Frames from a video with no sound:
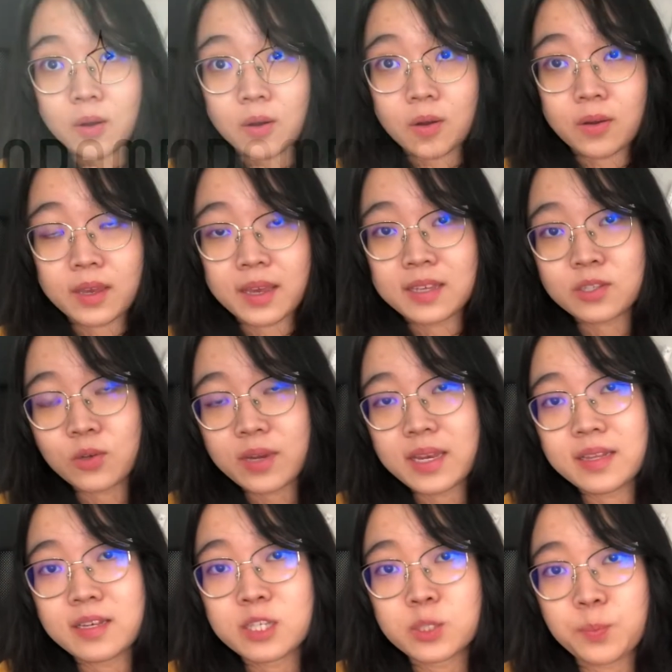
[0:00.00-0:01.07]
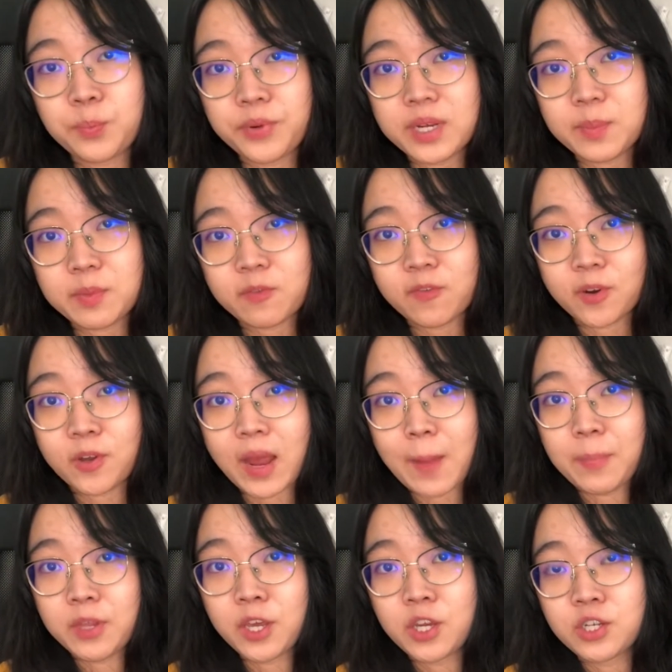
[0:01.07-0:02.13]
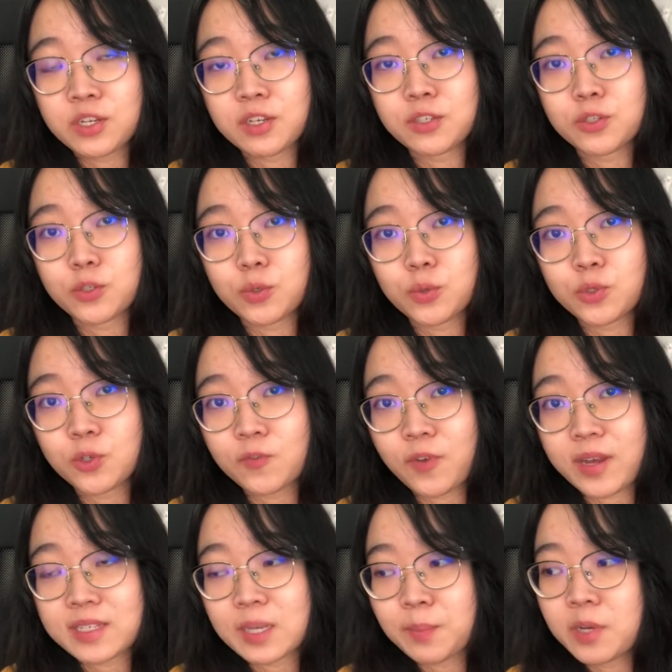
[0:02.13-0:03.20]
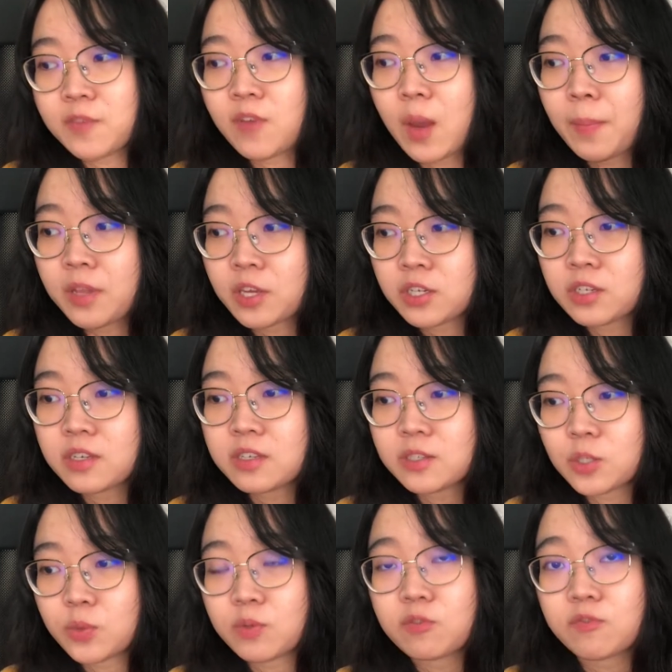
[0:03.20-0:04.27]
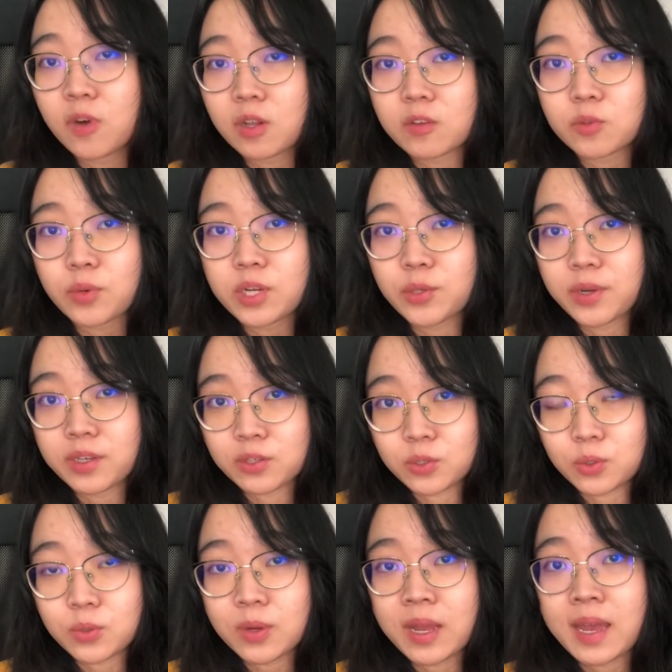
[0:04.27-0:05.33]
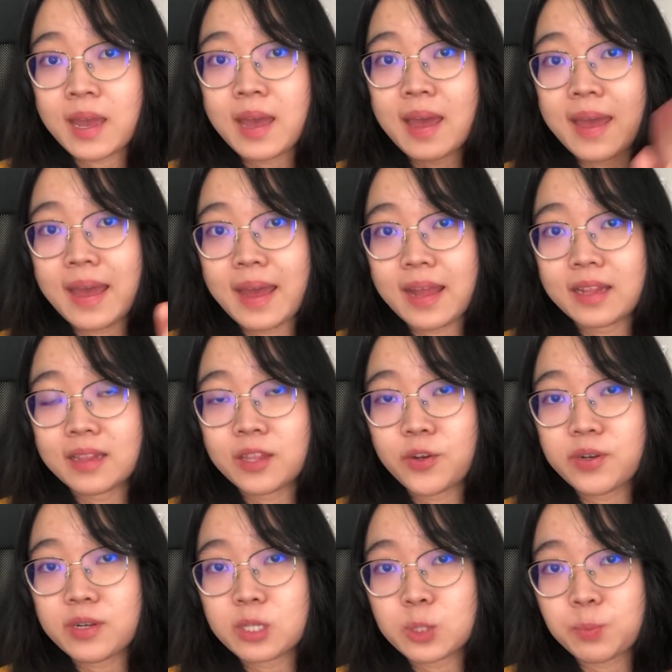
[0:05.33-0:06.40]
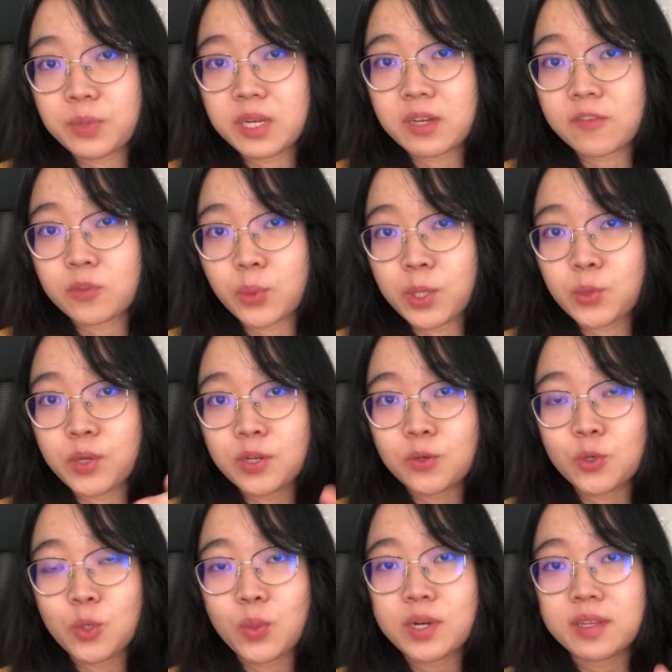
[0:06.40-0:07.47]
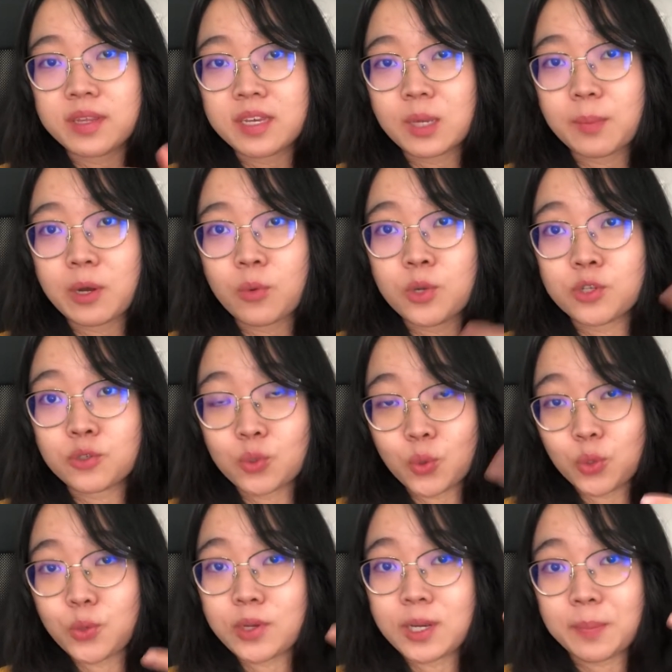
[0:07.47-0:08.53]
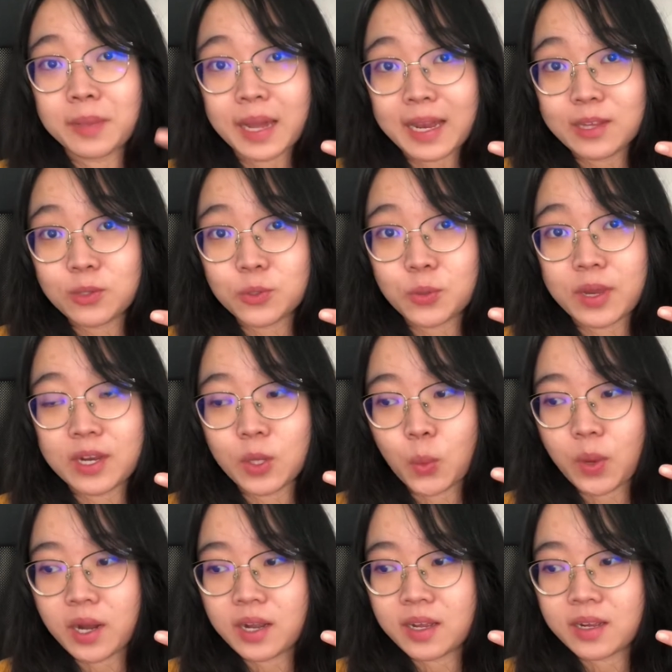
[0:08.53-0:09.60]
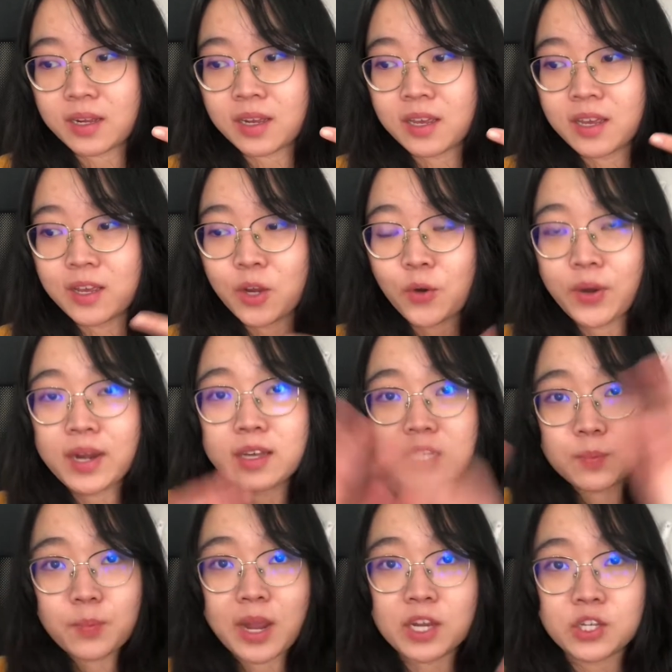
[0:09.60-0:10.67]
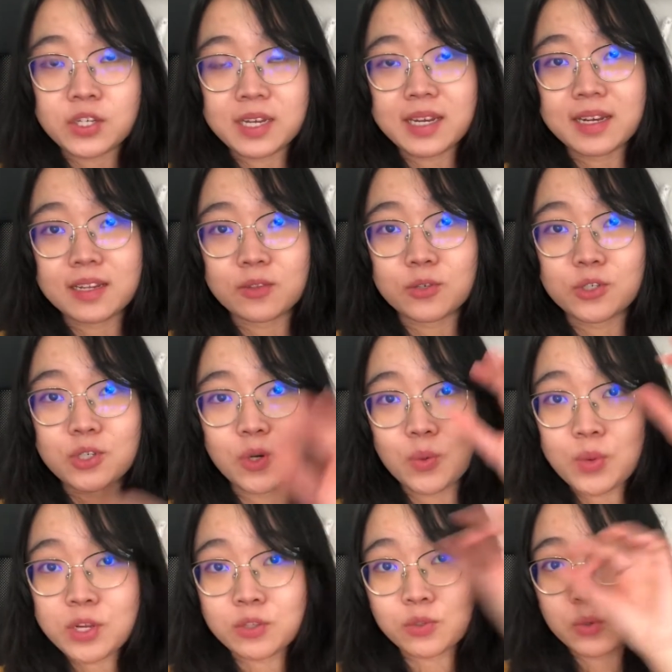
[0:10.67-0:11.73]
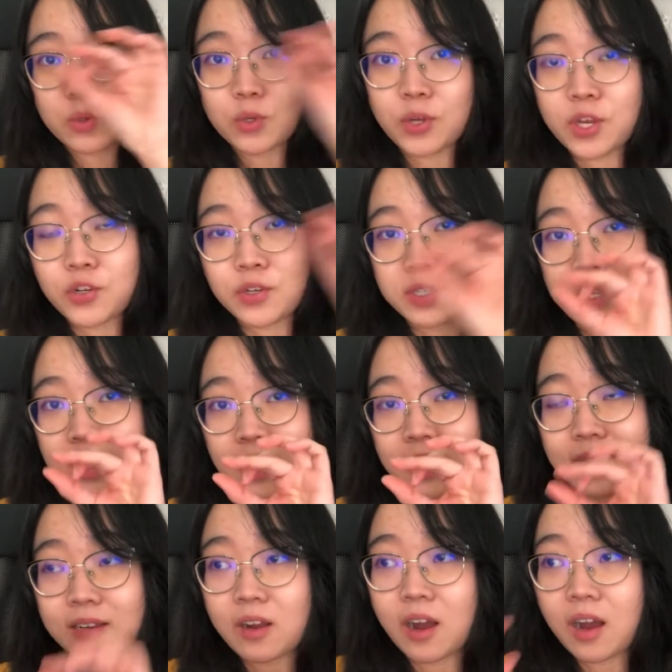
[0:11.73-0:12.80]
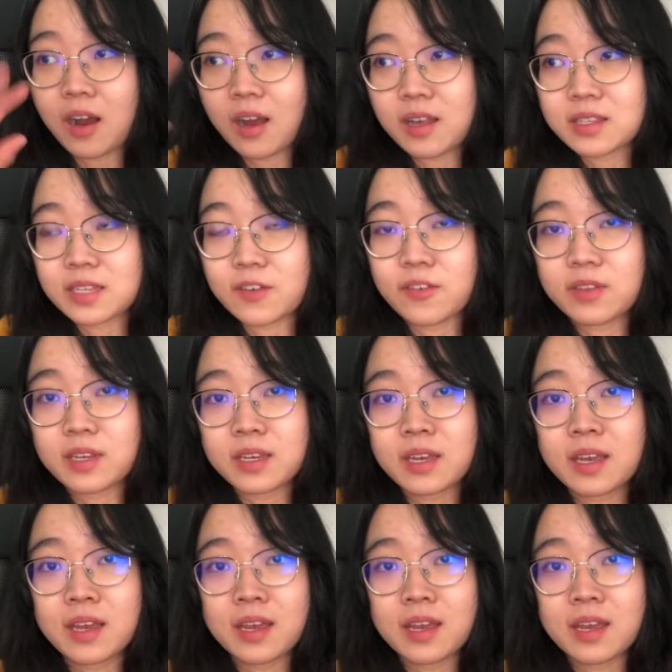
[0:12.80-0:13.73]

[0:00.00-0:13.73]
Okay, so in the spring before your application is due, so for example, if your application is due in fall of 2022, during the spring of 2022, you want to think about which school you want to apply to, and you want to create a spreadsheet to show which school you're interested in, the cost, everything,